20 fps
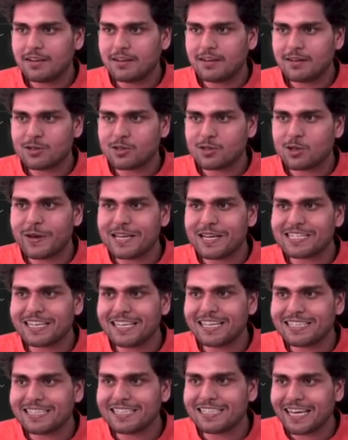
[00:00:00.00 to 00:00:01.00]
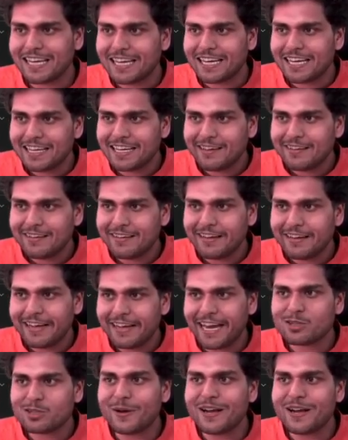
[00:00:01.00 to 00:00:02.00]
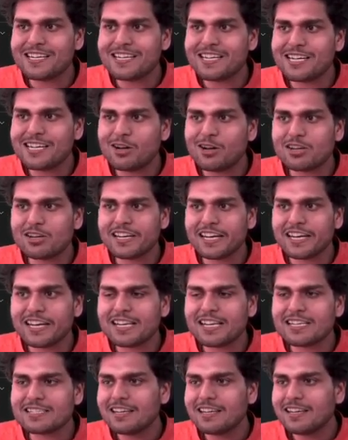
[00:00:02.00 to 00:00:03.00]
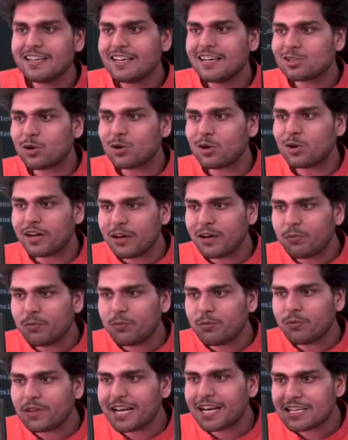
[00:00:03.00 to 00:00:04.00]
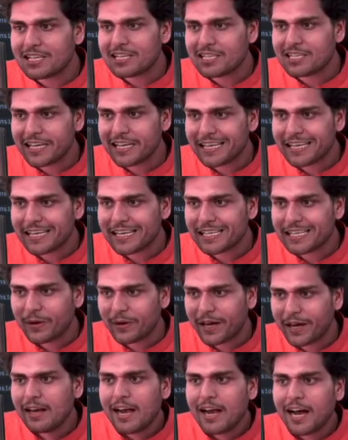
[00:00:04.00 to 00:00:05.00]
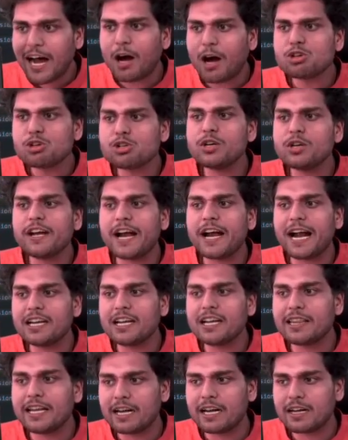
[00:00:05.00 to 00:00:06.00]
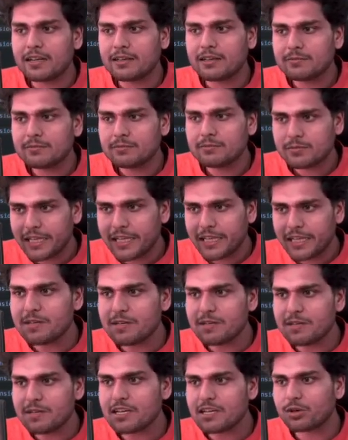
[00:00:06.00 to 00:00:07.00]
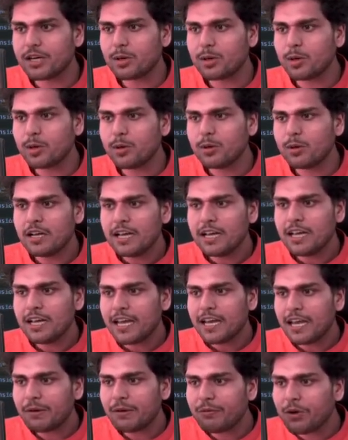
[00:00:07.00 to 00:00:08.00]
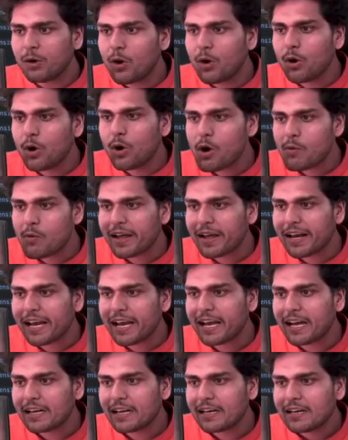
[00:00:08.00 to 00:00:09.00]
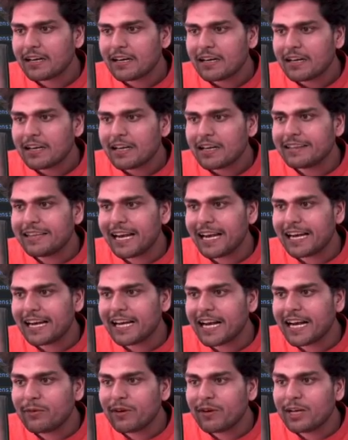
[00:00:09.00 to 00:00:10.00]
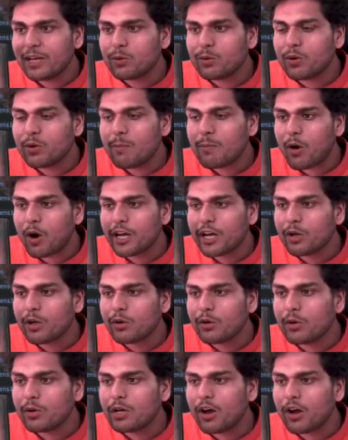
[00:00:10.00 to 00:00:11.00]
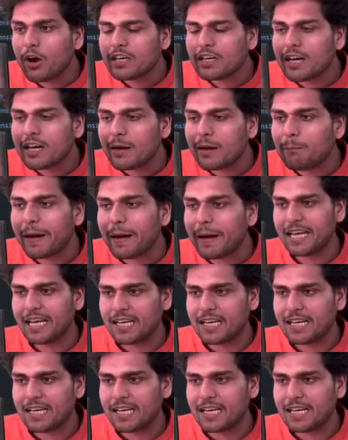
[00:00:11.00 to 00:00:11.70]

basically, see, xyz.js. So if there is a JS file, how should you handle that? Let me just show it to you. If you go over here, then it will do a module.compile.